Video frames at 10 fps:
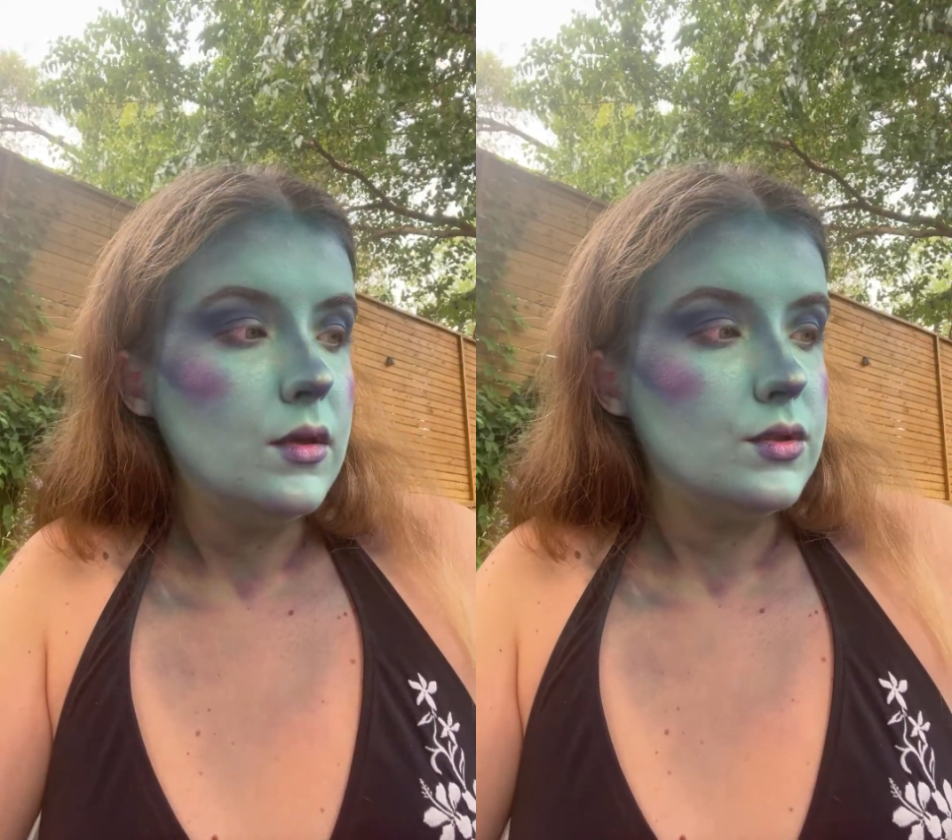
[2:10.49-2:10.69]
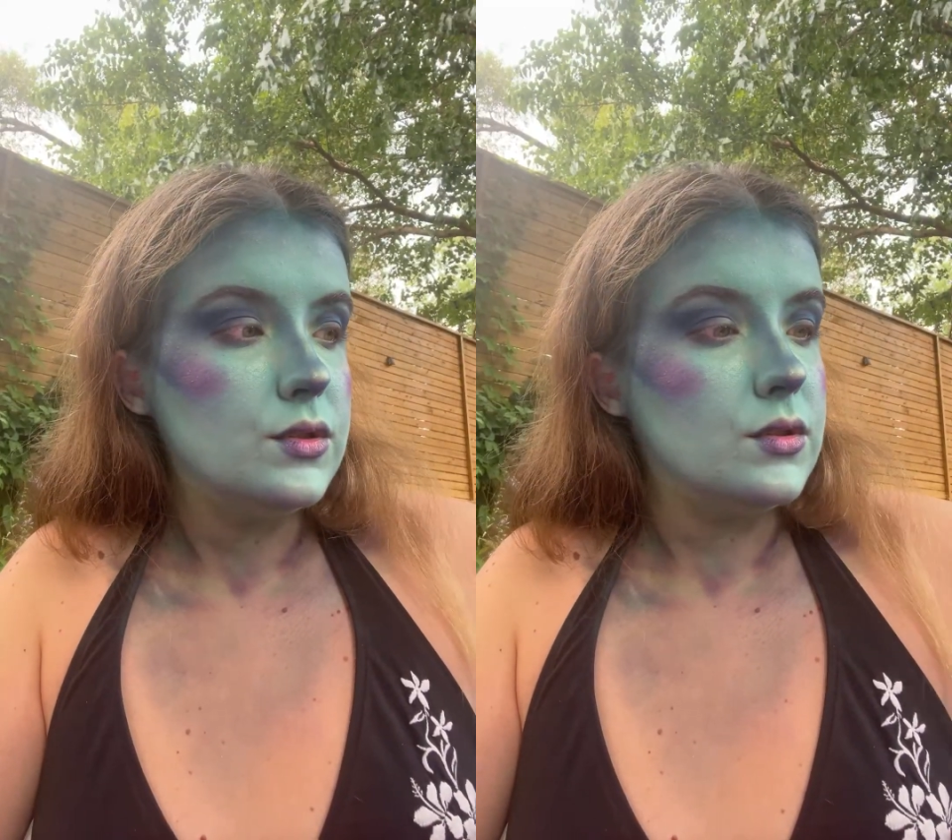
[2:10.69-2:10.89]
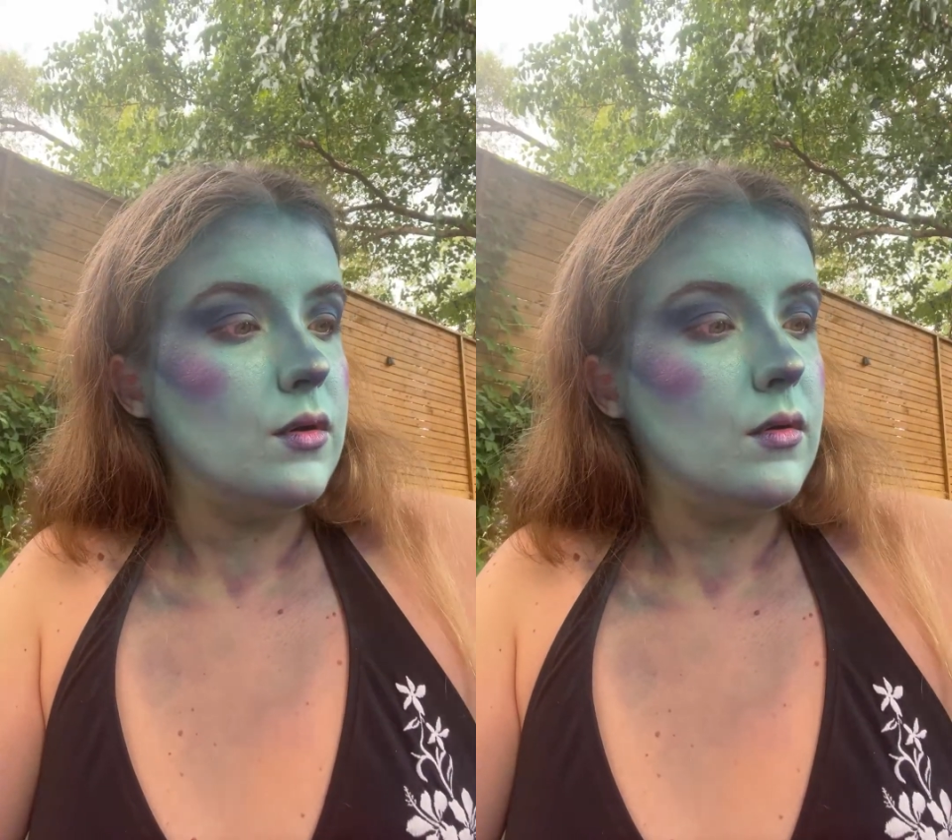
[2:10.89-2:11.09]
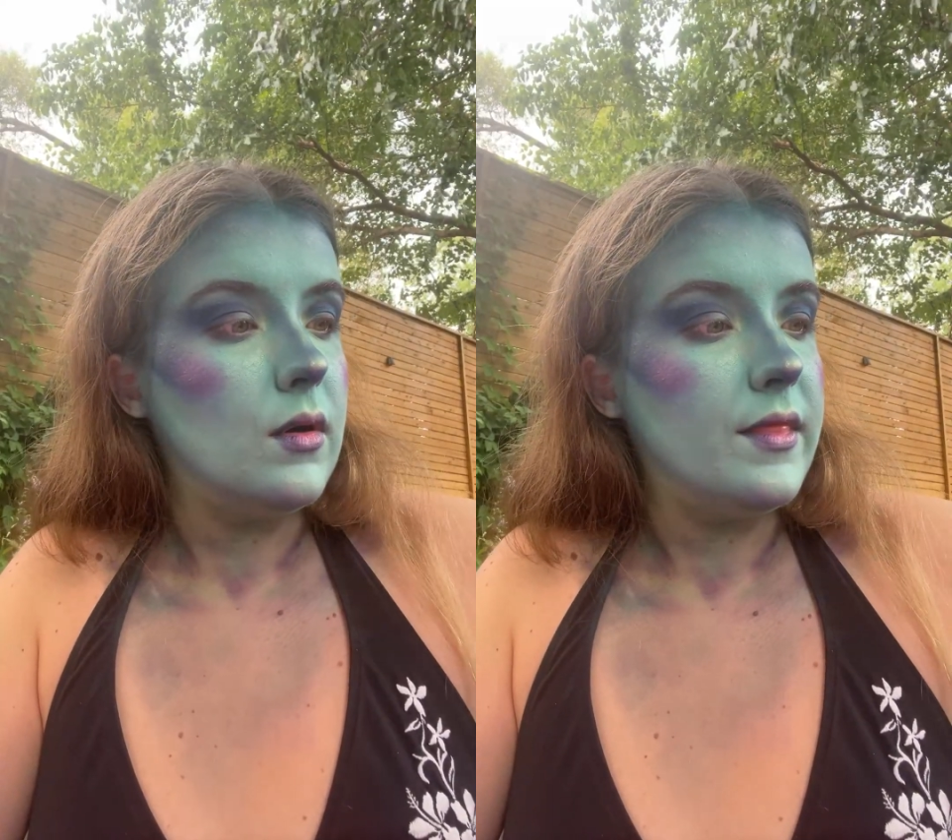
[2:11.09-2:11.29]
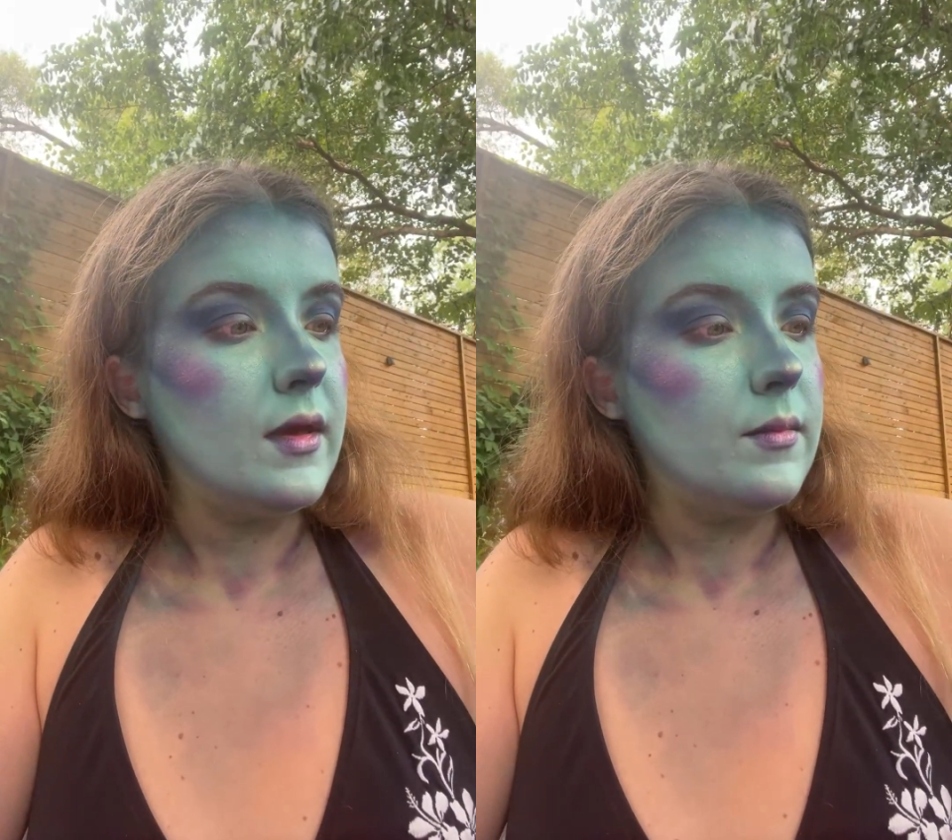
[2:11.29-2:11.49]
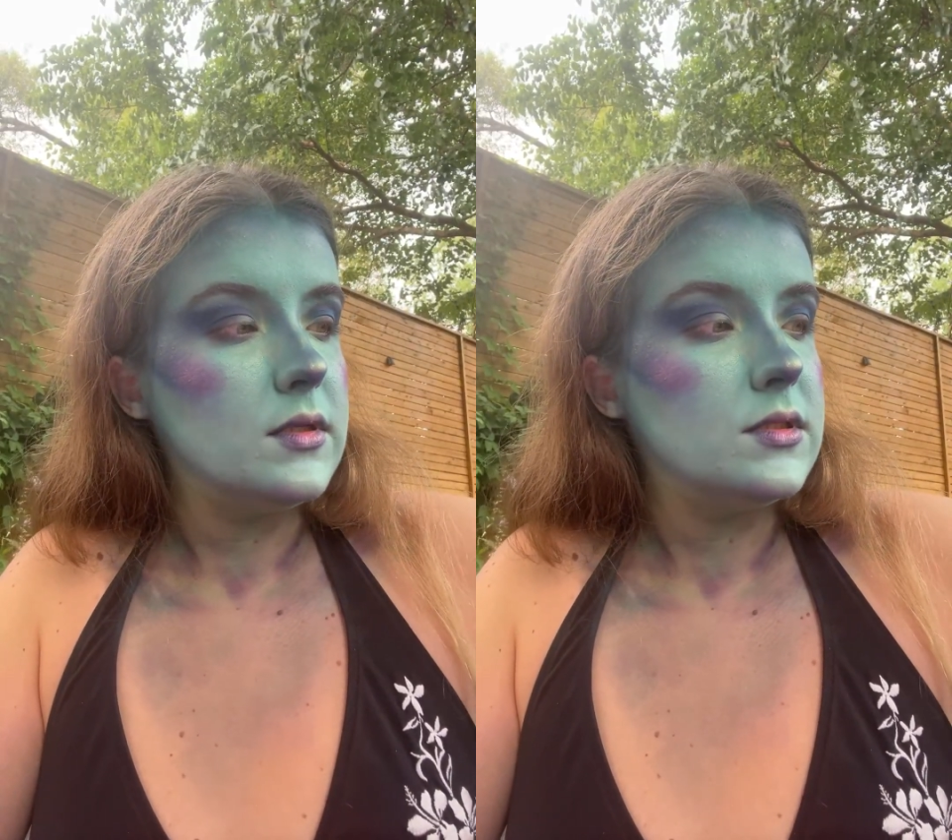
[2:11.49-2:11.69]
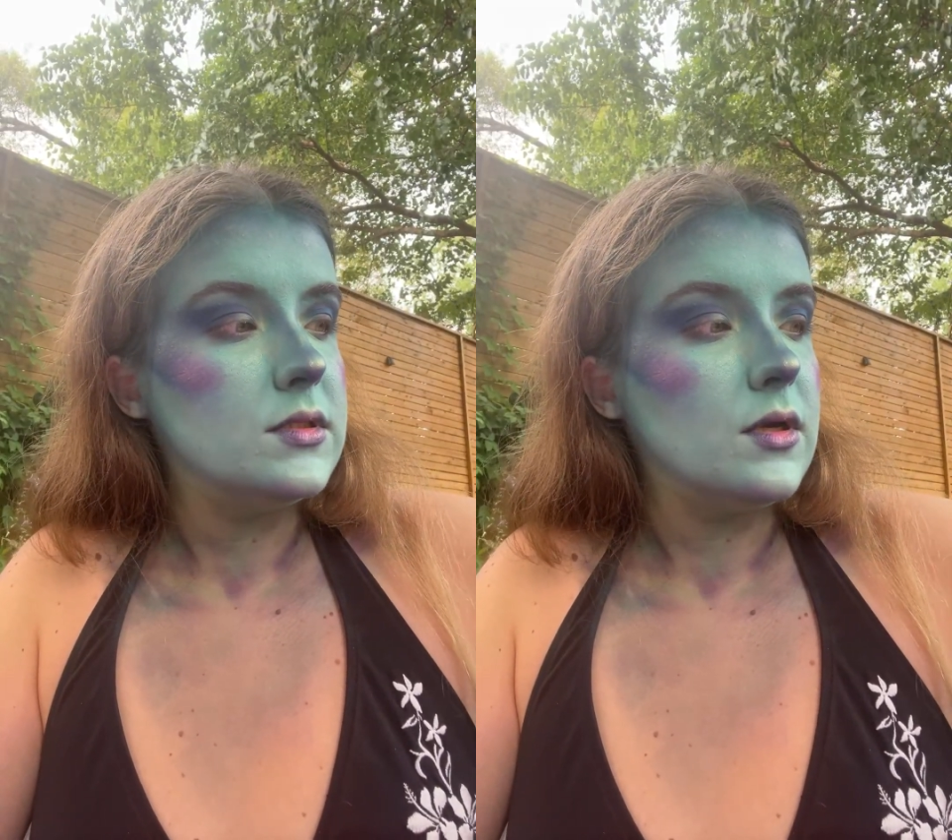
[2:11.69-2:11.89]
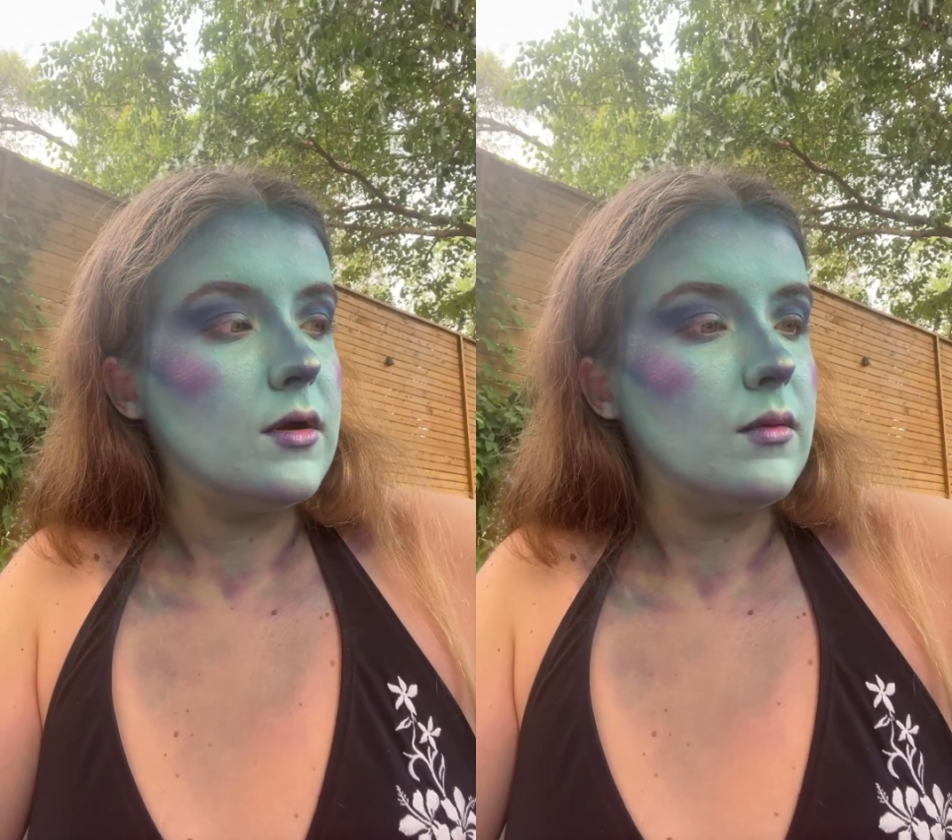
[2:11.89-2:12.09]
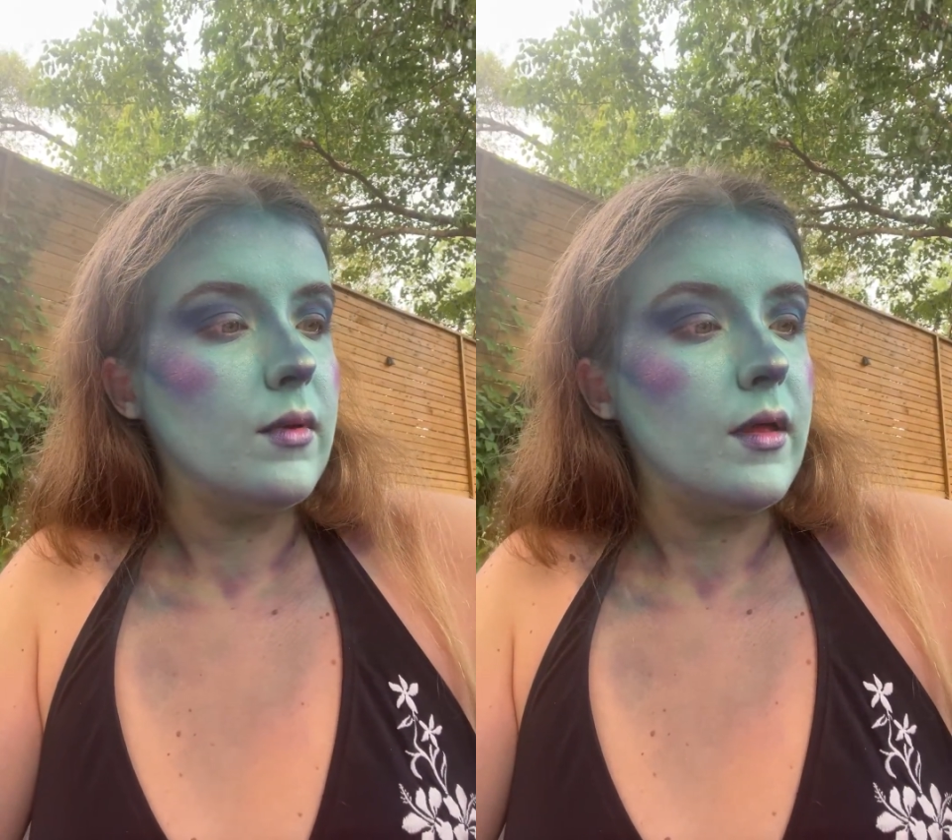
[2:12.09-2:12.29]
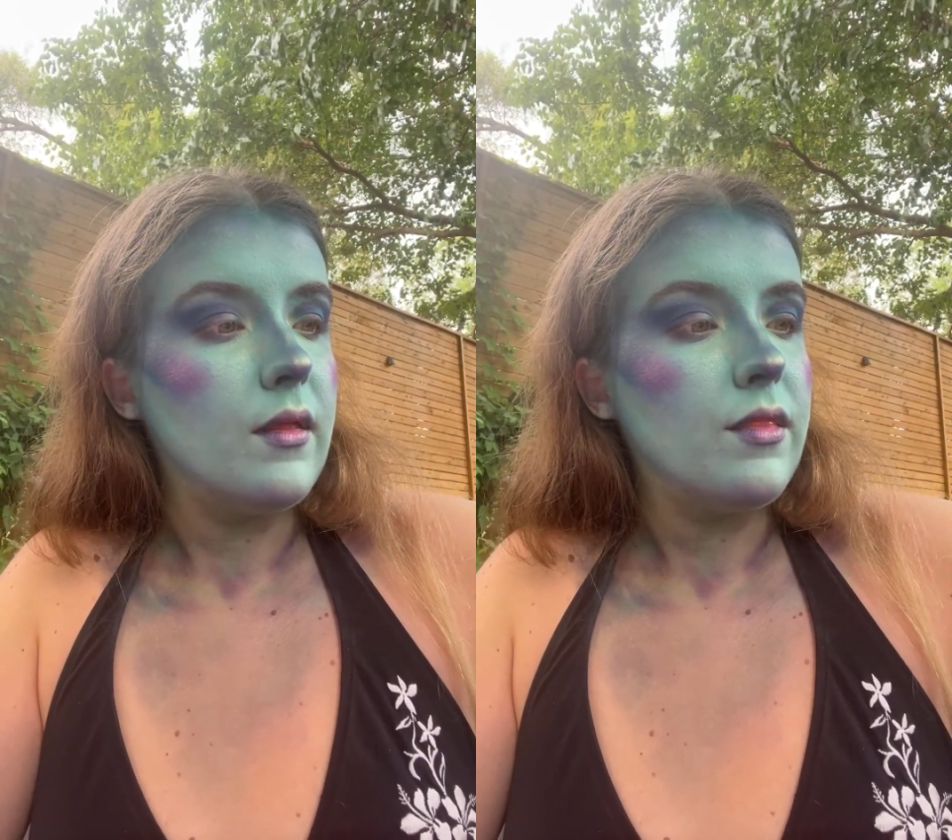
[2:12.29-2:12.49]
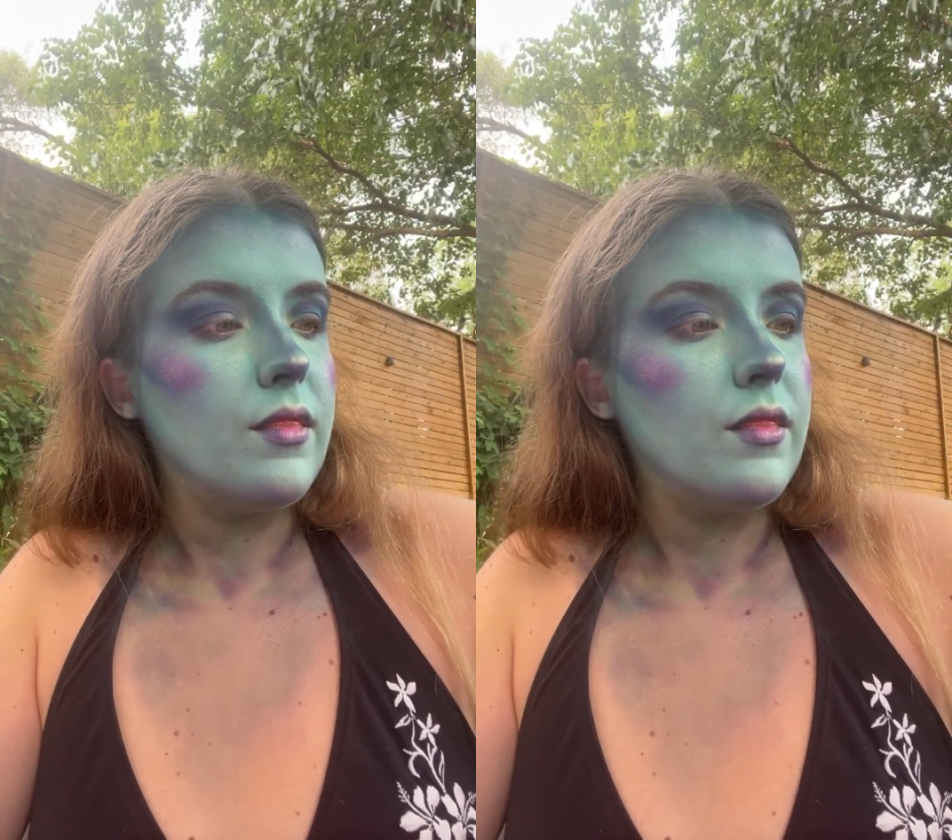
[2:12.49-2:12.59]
So I think I'm going to start with...